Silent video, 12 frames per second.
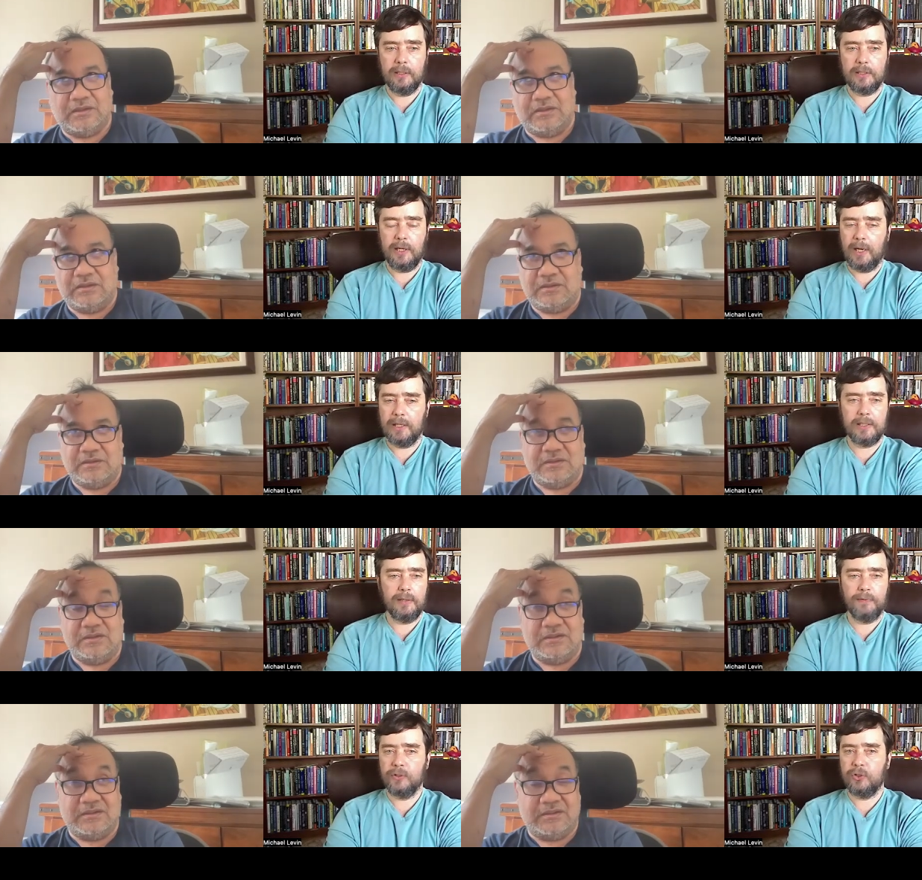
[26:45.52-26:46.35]
Speaker 1: and this
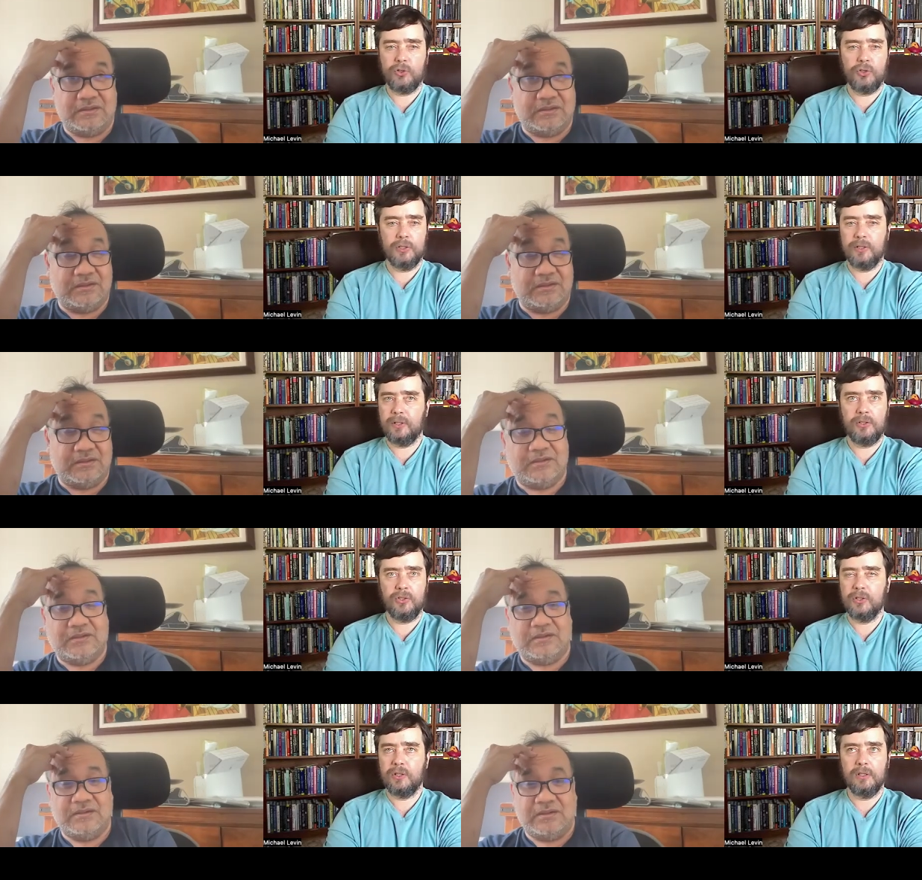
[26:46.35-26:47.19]
ai stuff is just
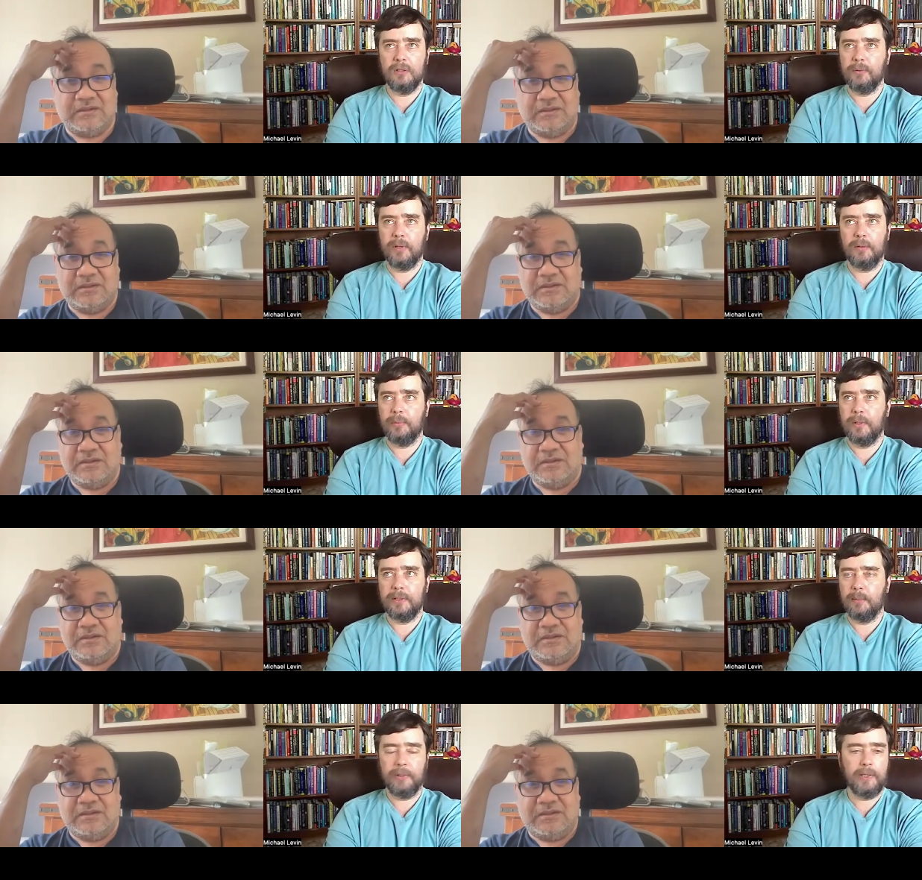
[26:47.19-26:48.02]
just a, a,
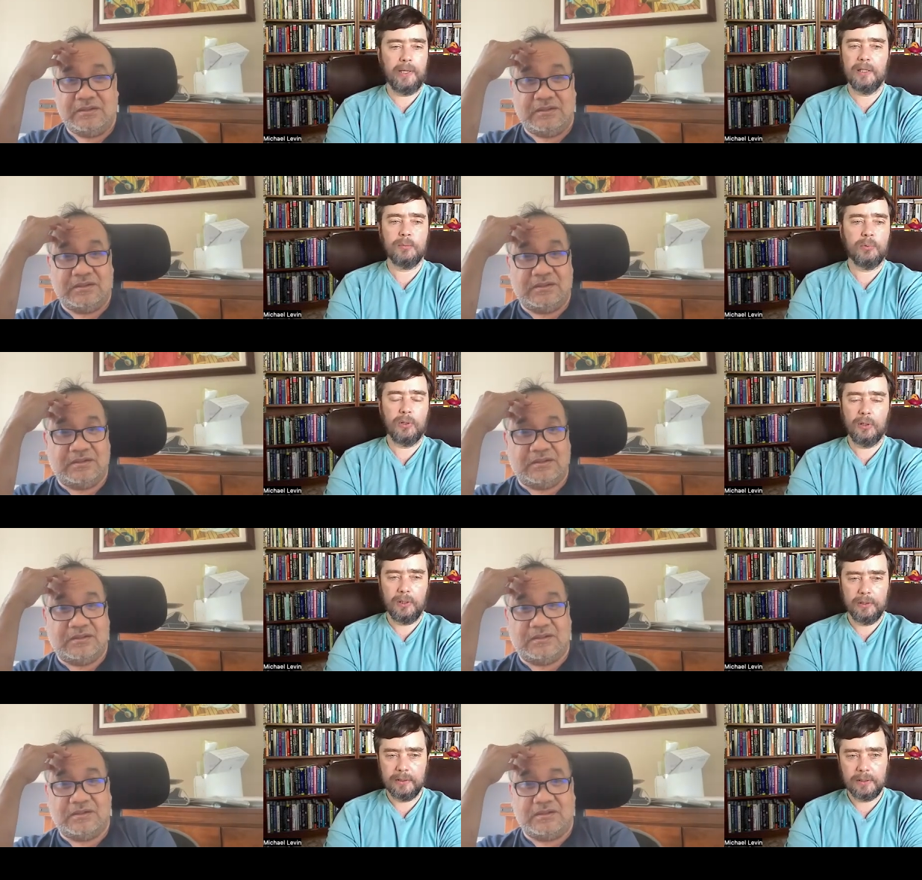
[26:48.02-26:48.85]
a tip of the
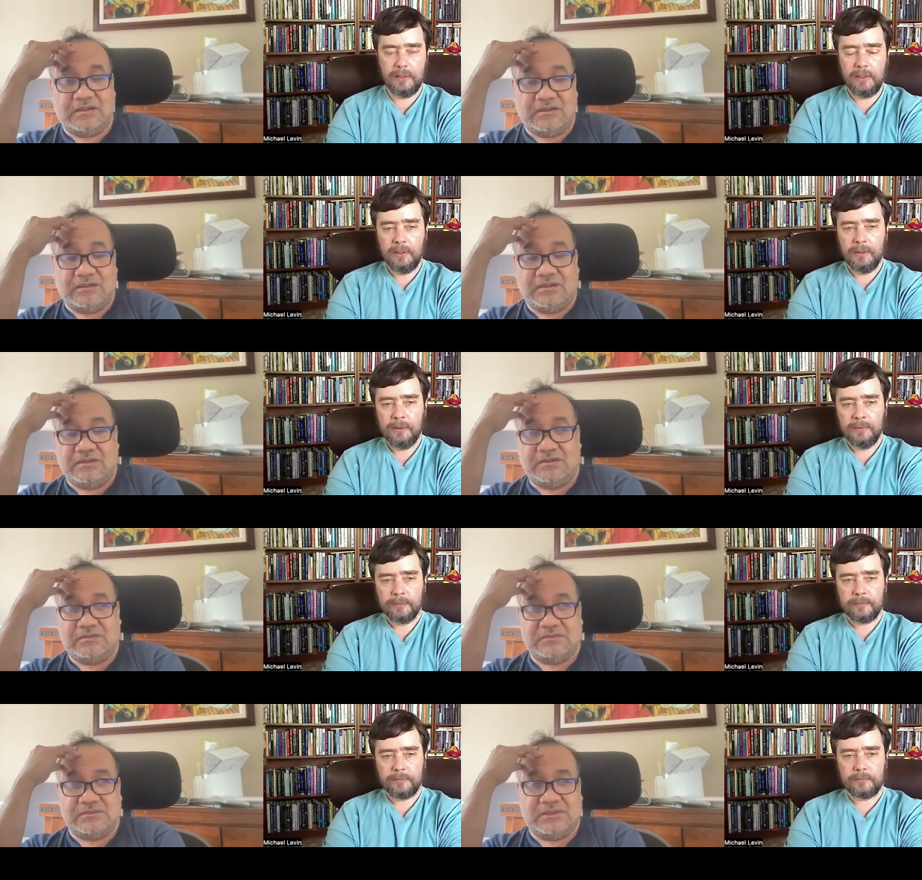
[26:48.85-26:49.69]
iceberg on this
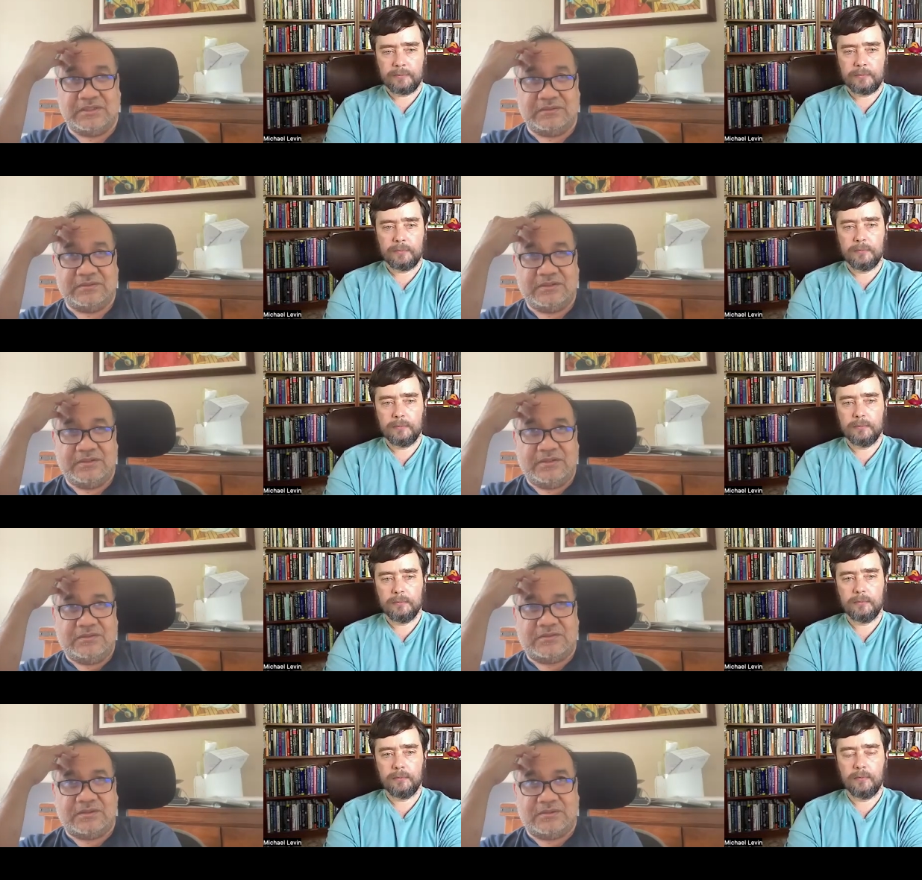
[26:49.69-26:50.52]
oh okay
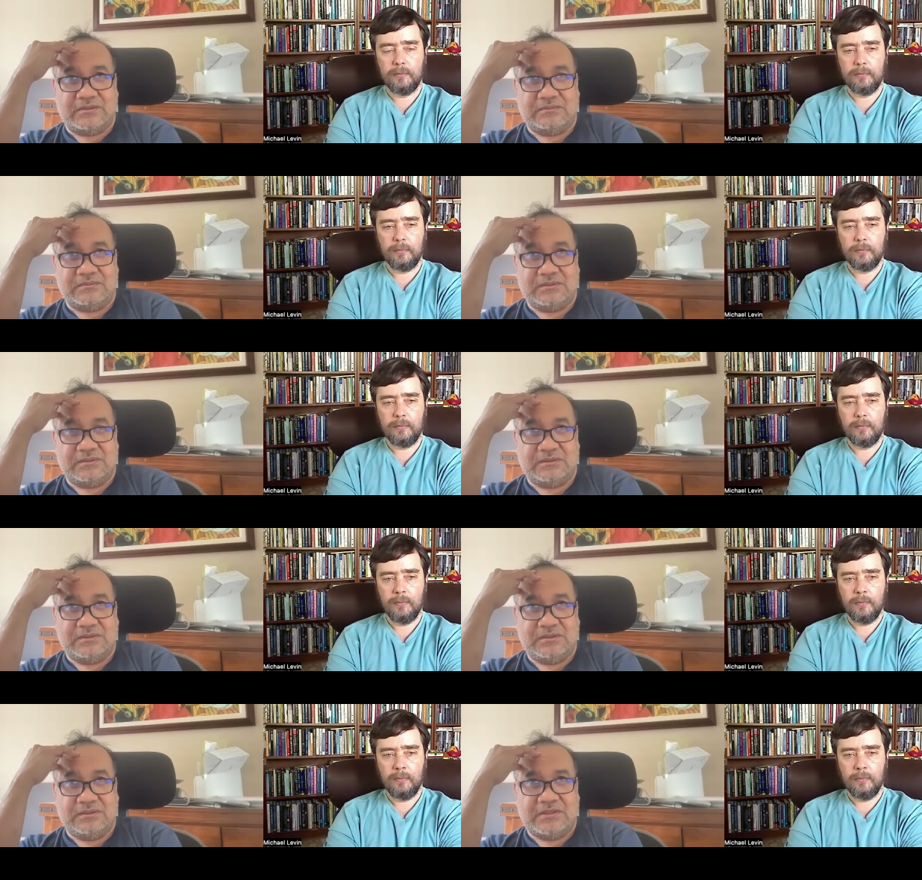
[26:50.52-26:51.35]
so
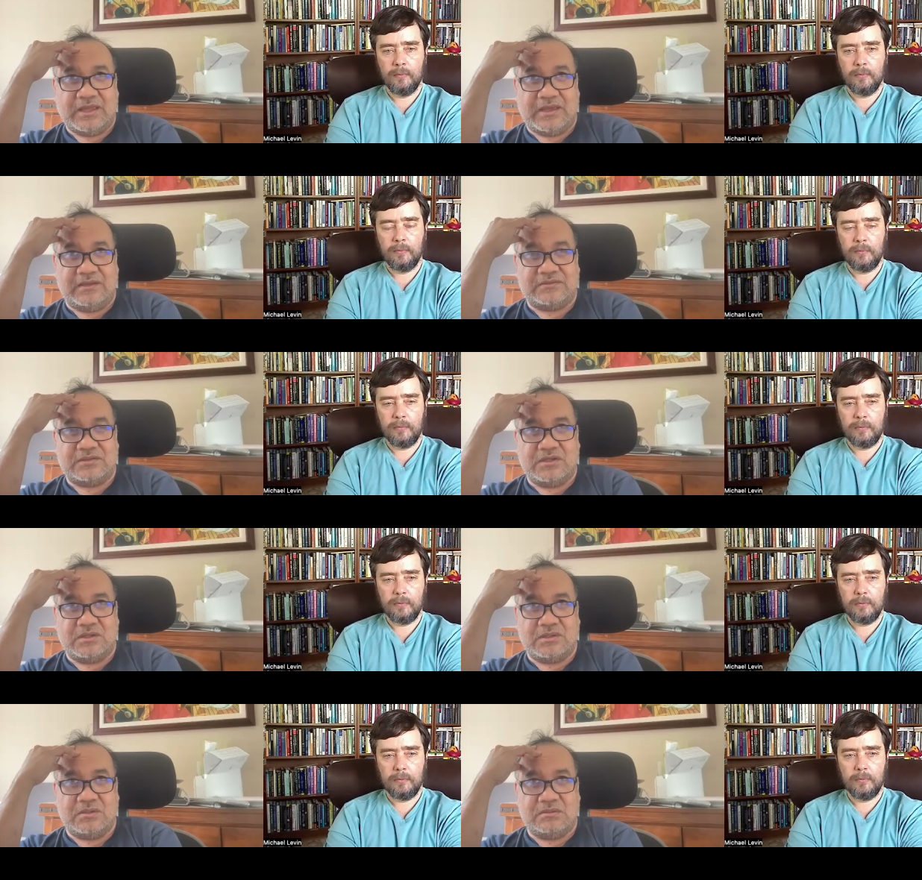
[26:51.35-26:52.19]
Speaker 2: yeah
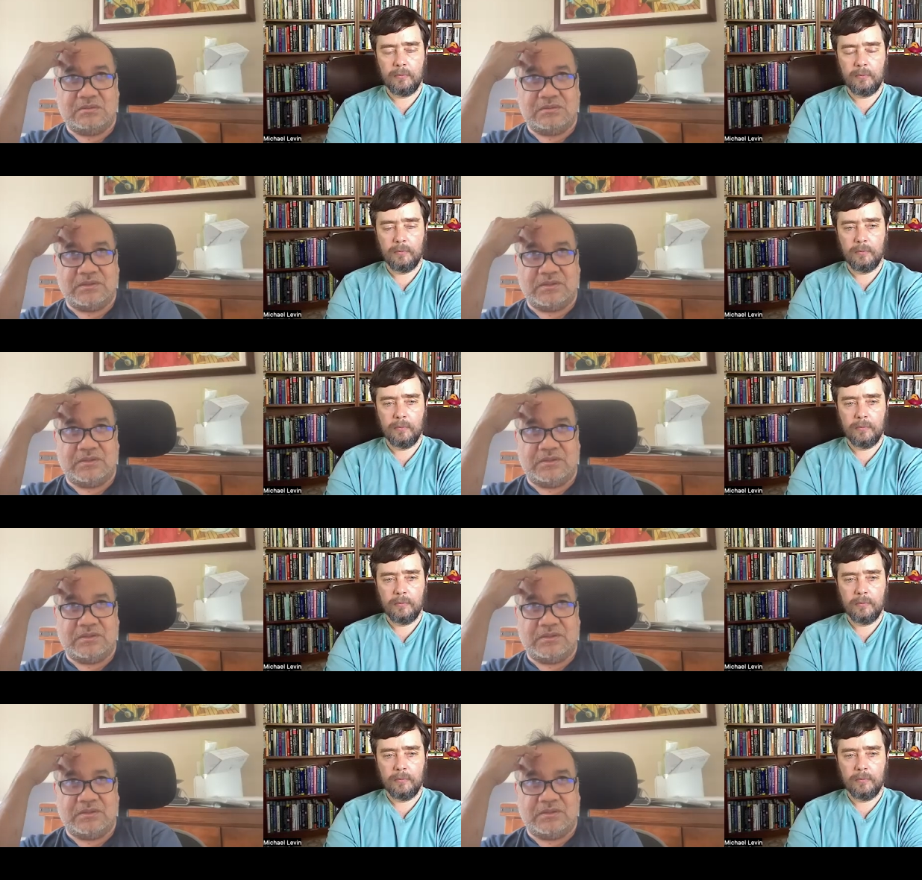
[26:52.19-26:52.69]
so